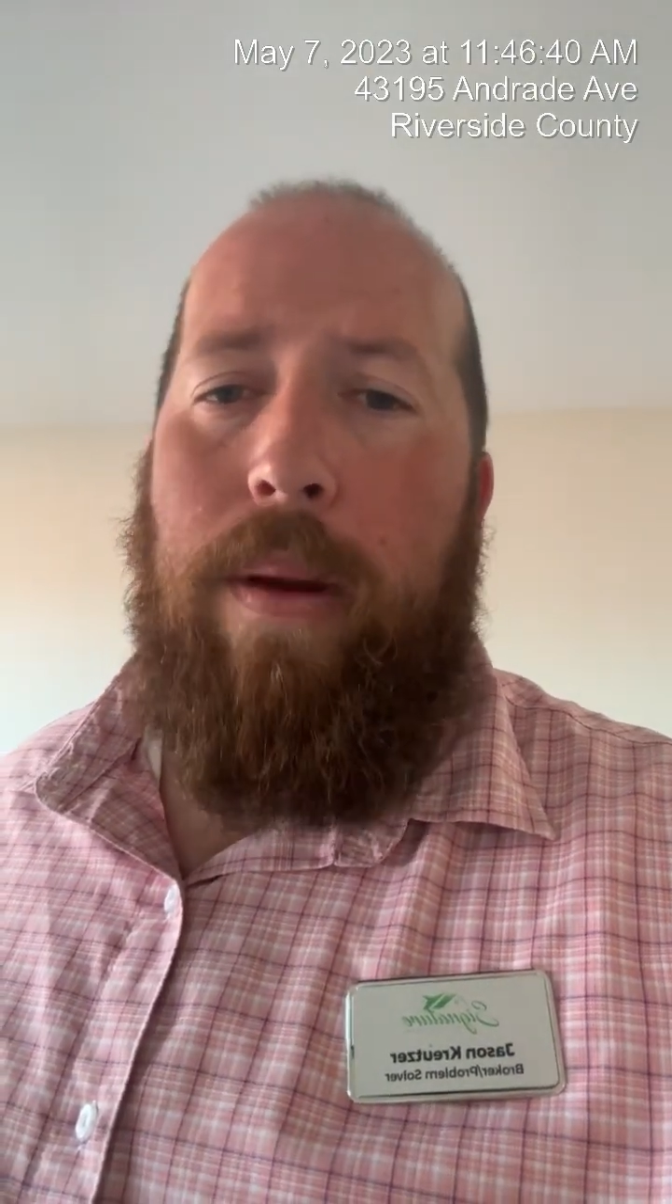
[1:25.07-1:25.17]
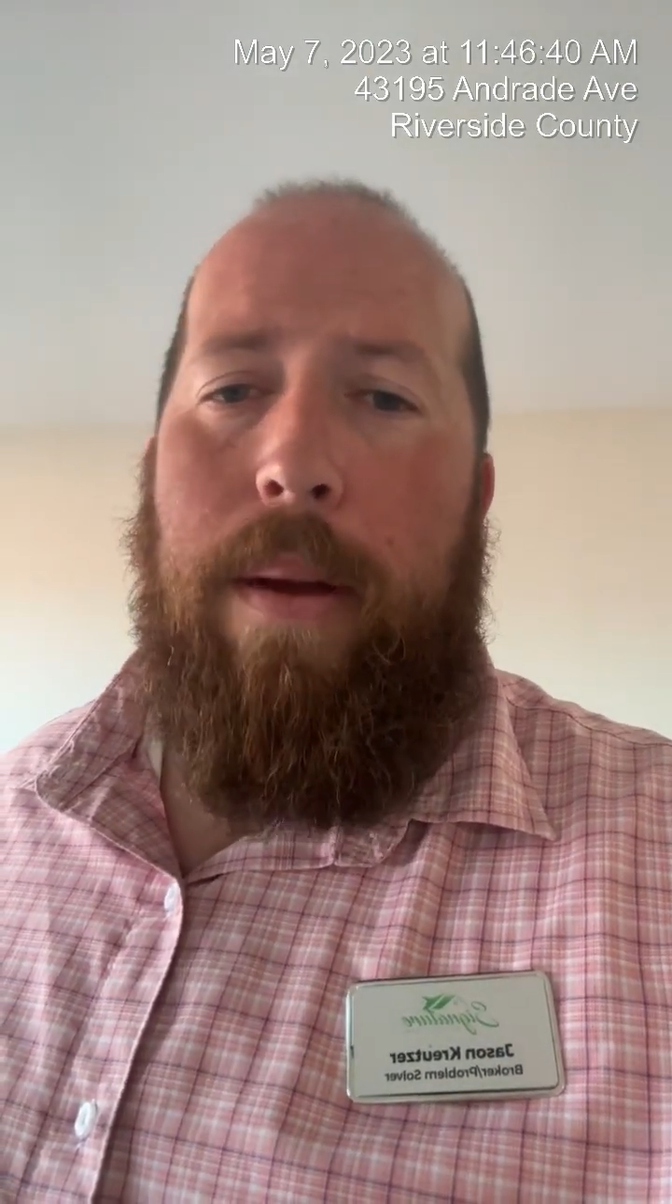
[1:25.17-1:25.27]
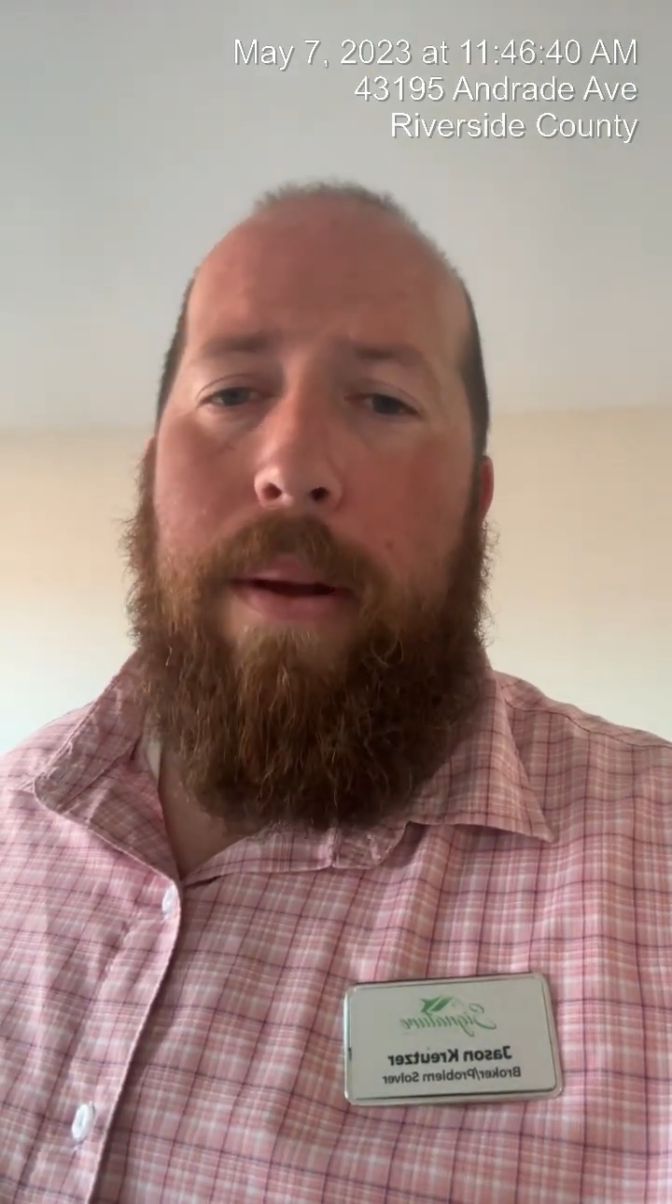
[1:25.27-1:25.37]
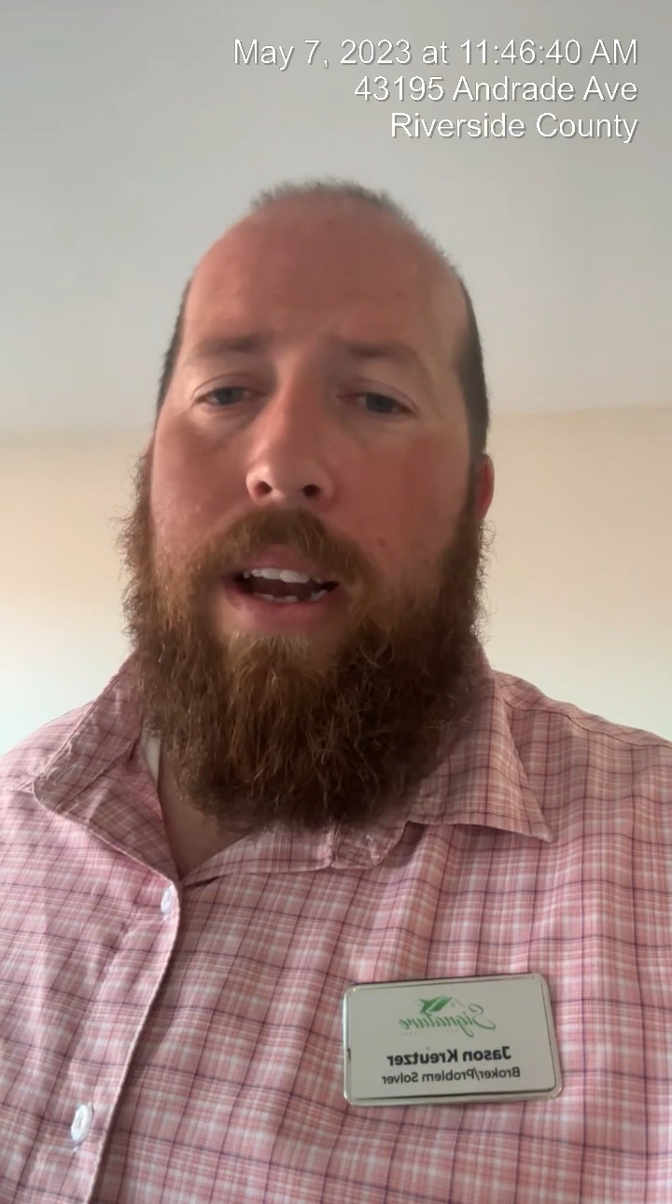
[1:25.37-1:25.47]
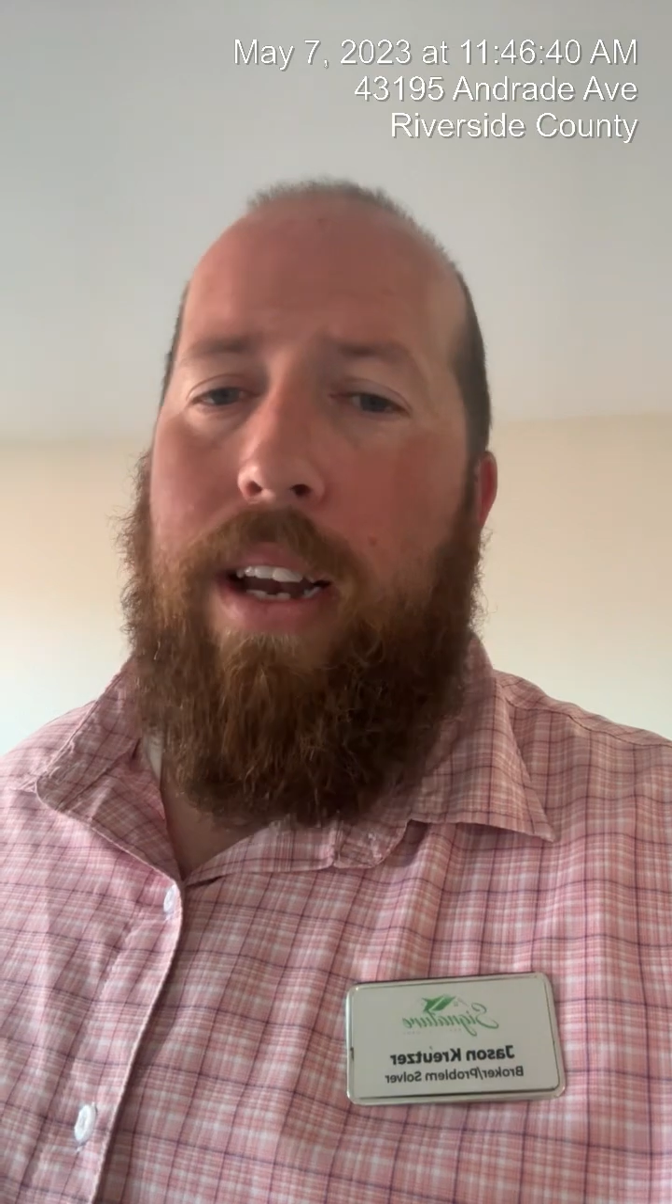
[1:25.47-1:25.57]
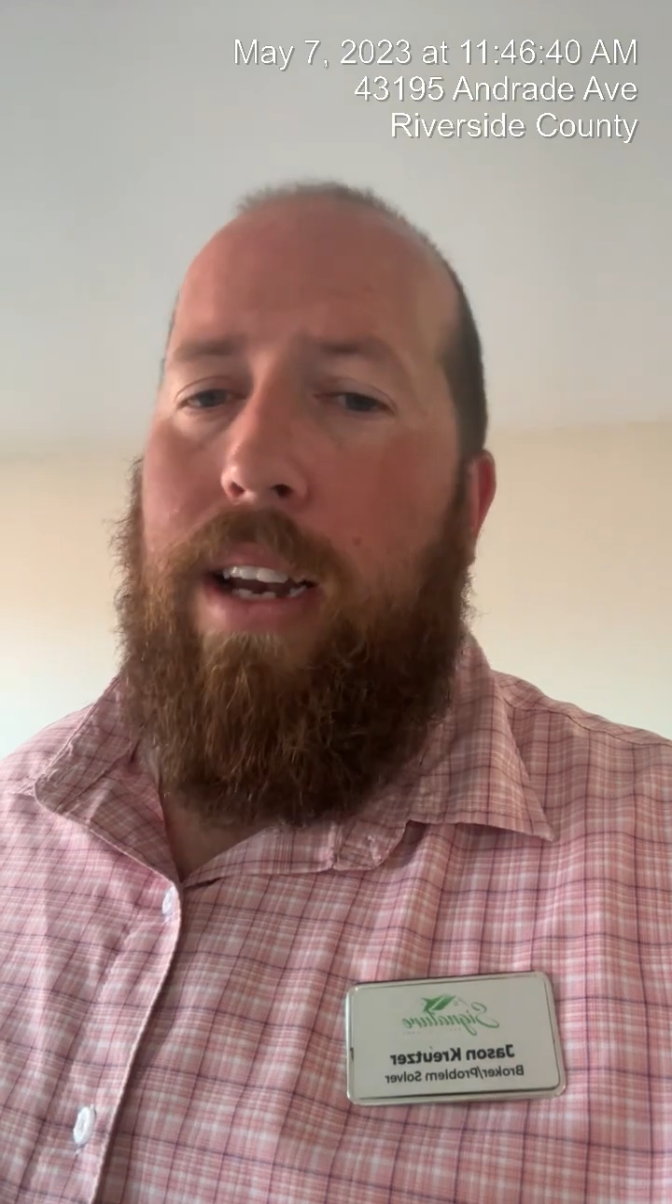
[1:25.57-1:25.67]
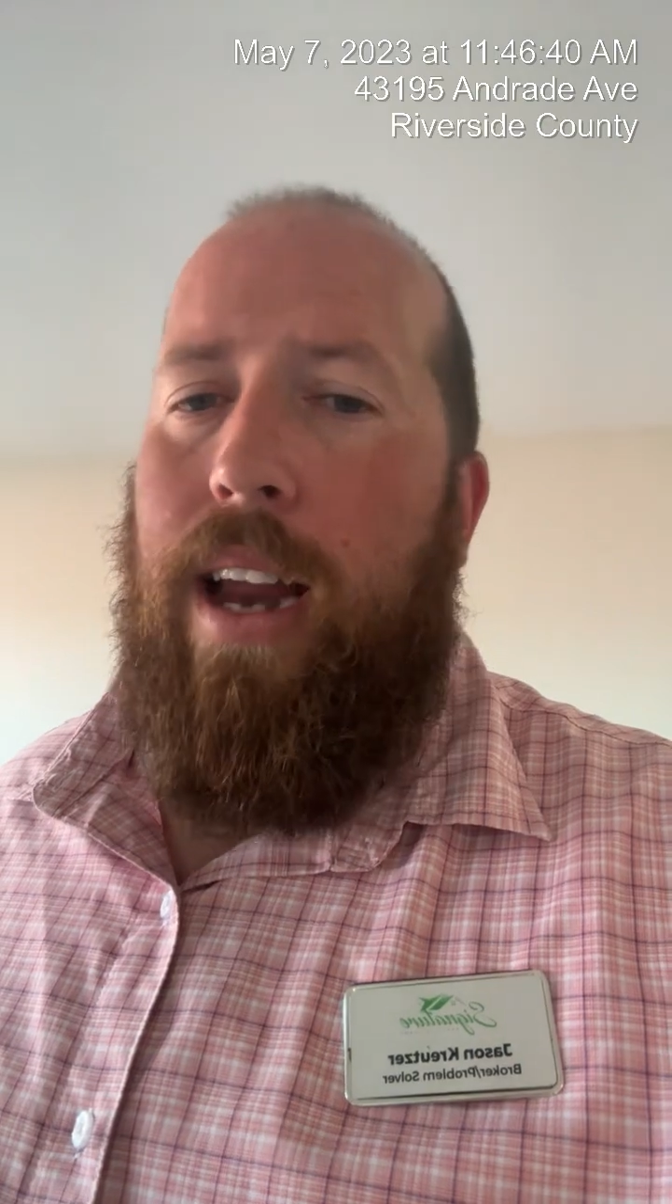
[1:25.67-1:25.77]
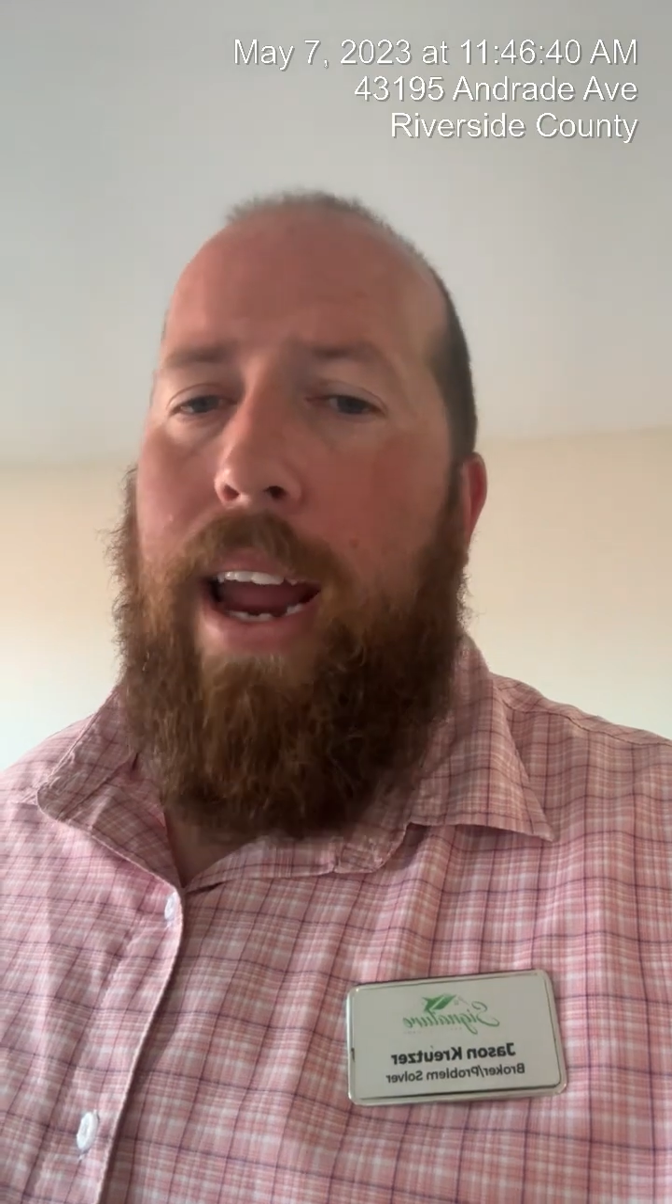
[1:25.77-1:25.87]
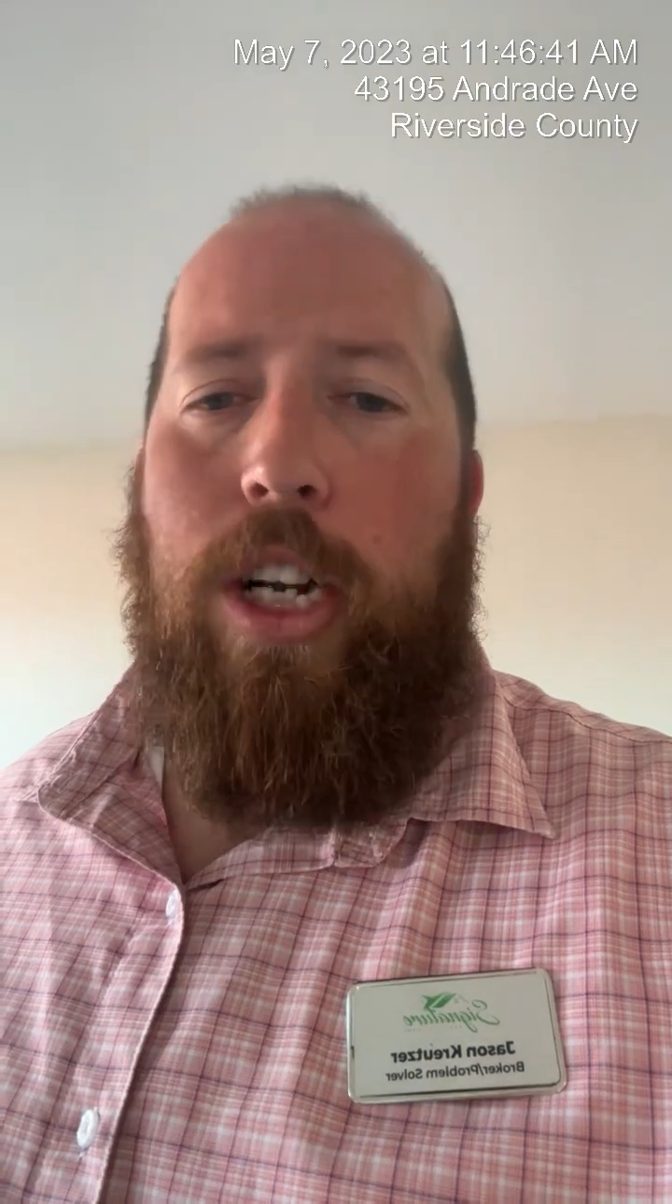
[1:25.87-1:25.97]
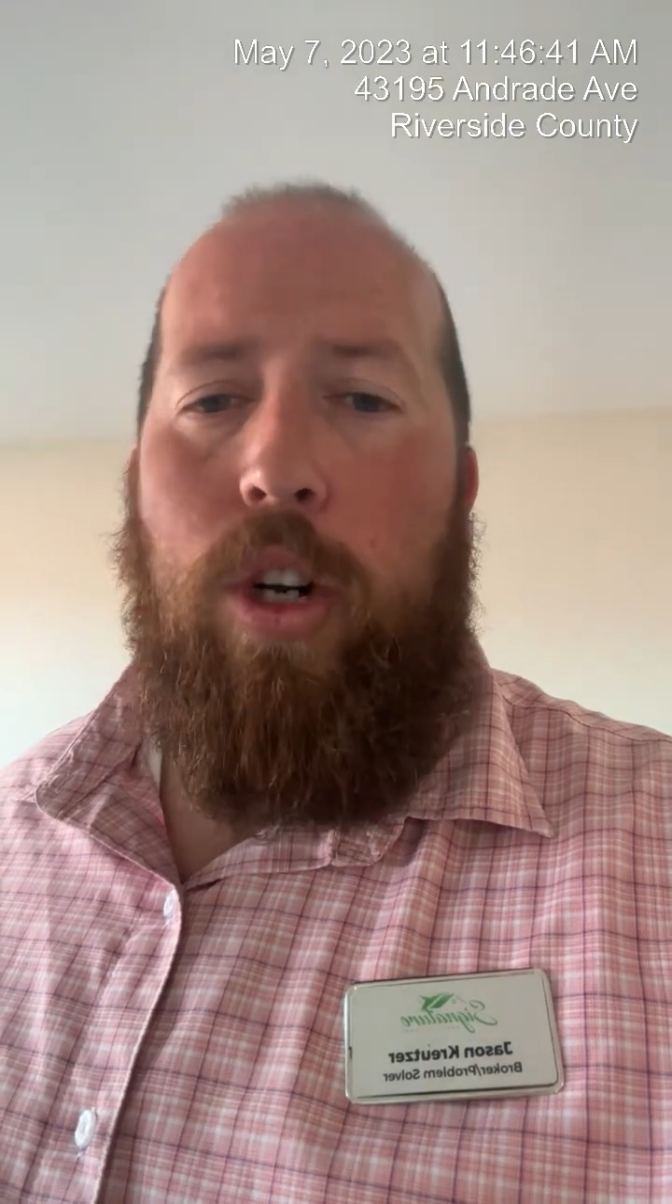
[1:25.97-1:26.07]

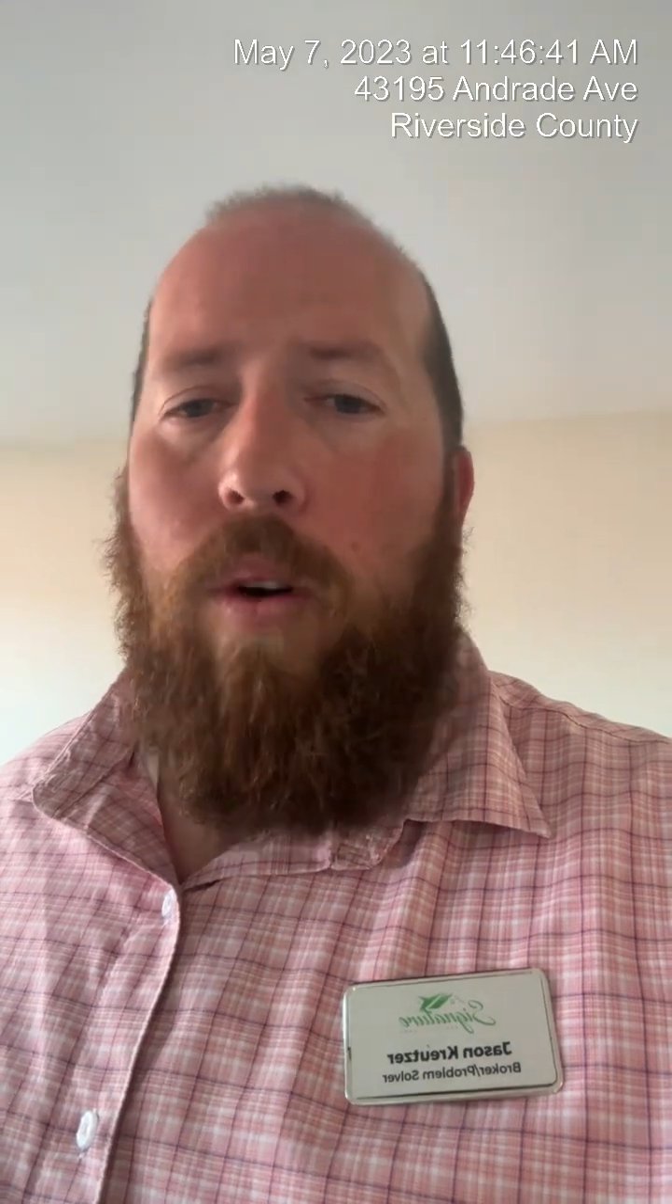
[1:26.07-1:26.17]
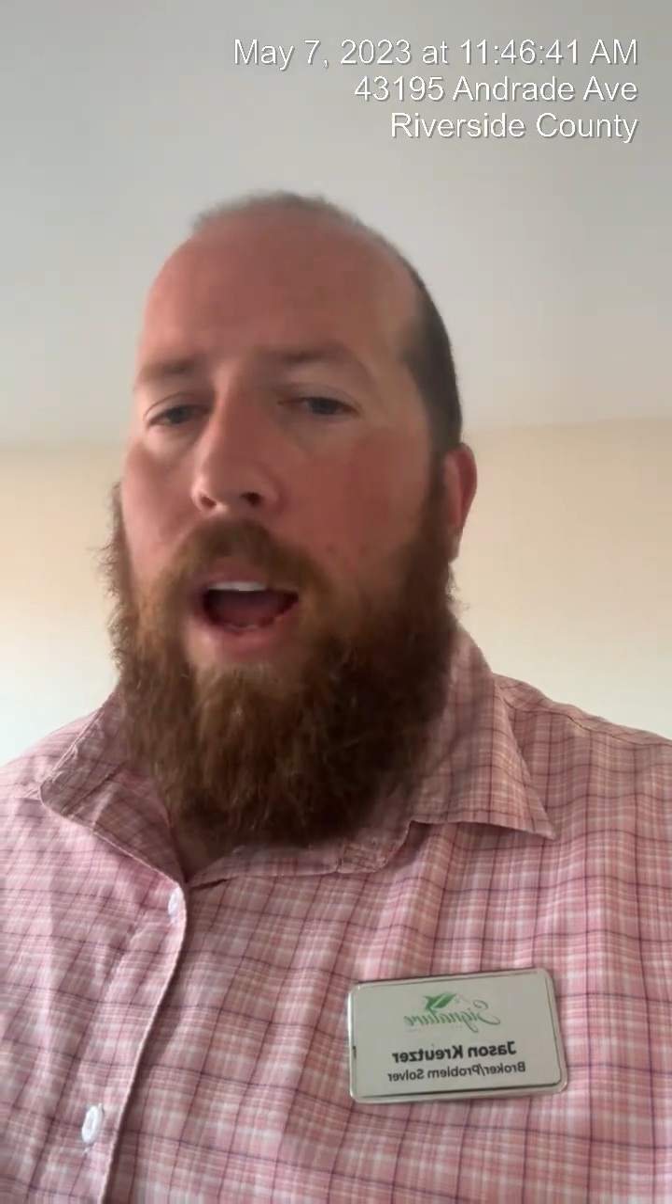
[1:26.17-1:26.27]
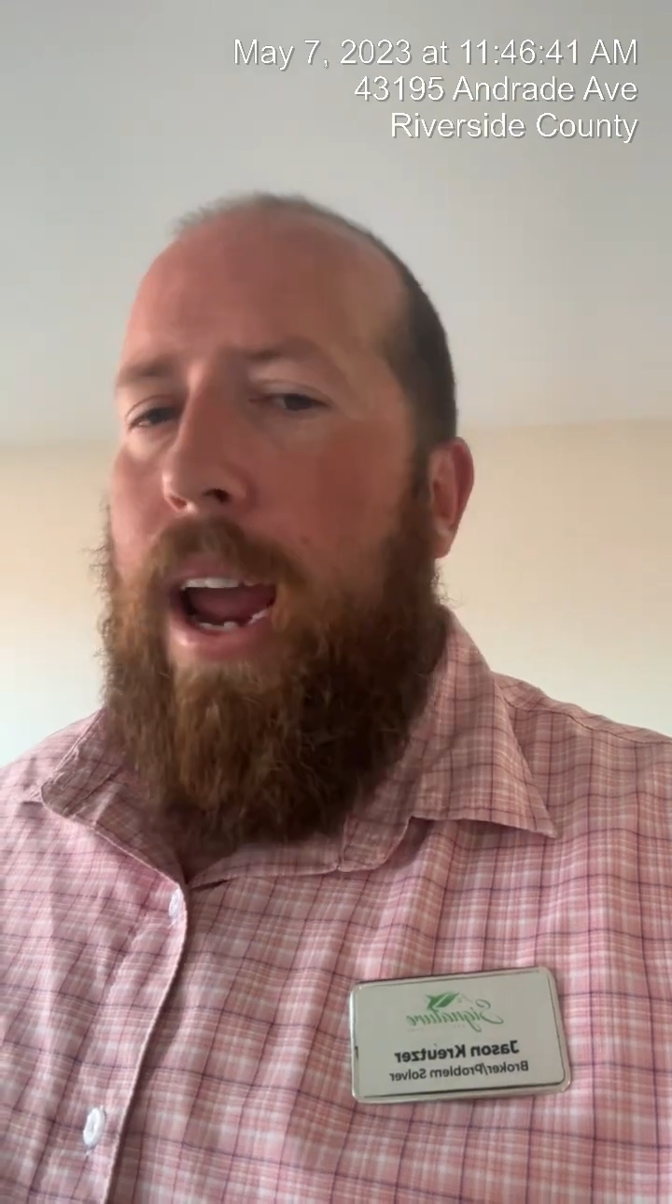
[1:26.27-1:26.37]
payment and HOA